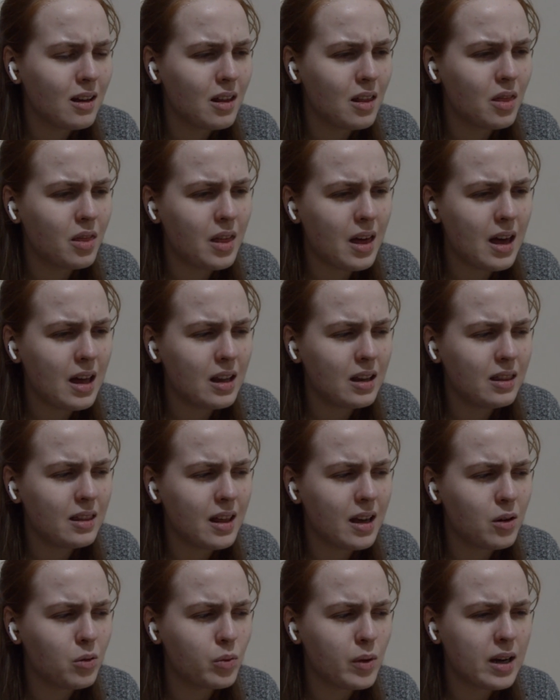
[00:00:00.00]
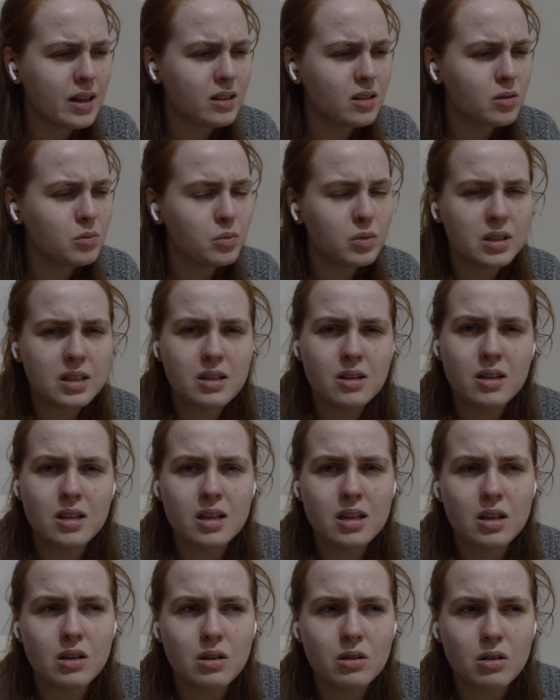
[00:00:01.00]
then they
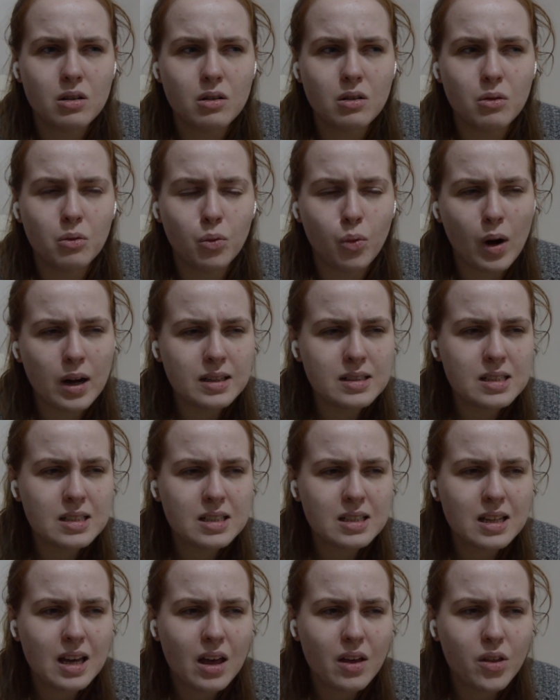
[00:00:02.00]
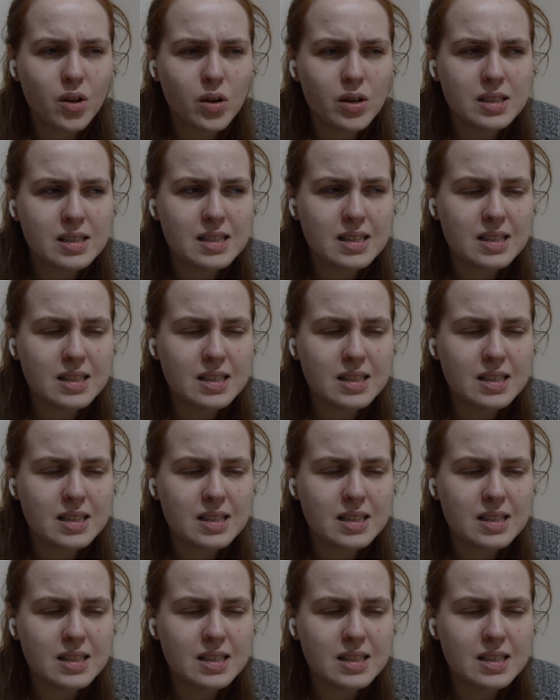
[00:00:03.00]
randomly run together in